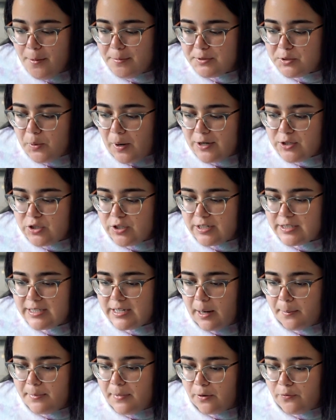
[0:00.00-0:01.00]
So as you can
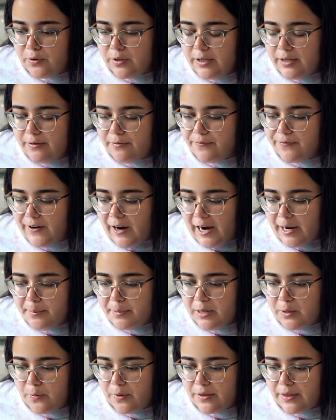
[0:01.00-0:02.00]
see, I'm not really
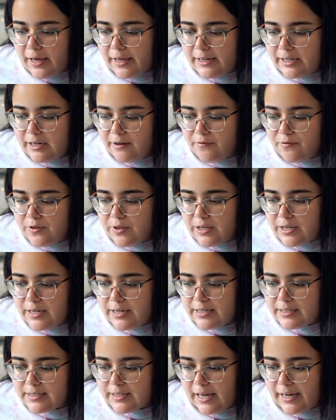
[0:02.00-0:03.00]
vibing with any of
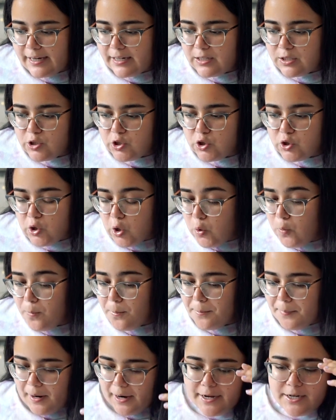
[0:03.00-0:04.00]
these so
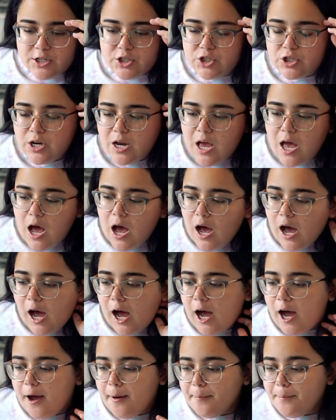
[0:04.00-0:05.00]
much,
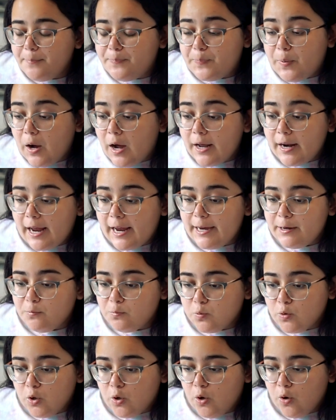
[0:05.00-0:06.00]
but I
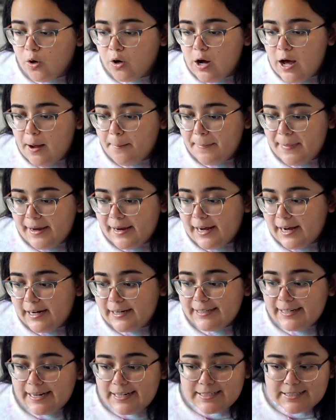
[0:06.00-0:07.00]
will make
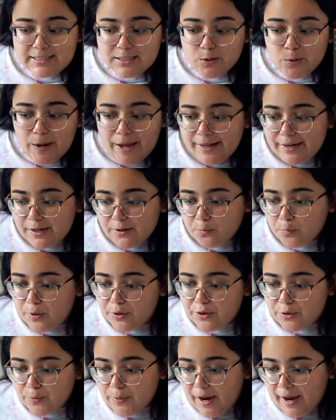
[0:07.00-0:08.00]
a nice little edit
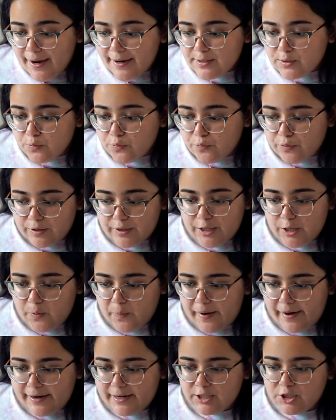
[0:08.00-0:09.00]
with you guys really
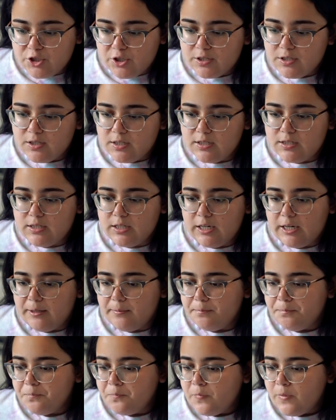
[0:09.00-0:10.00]
quick just to
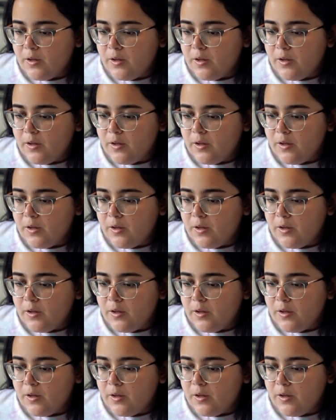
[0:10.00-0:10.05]
see